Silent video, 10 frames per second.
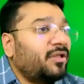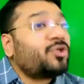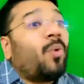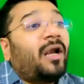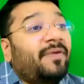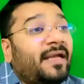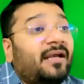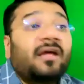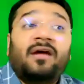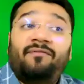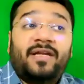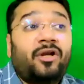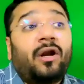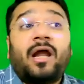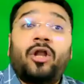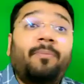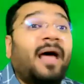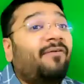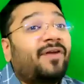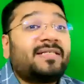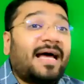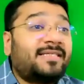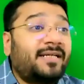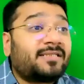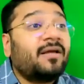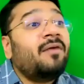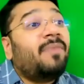So what we did not adopt IFRS as it is,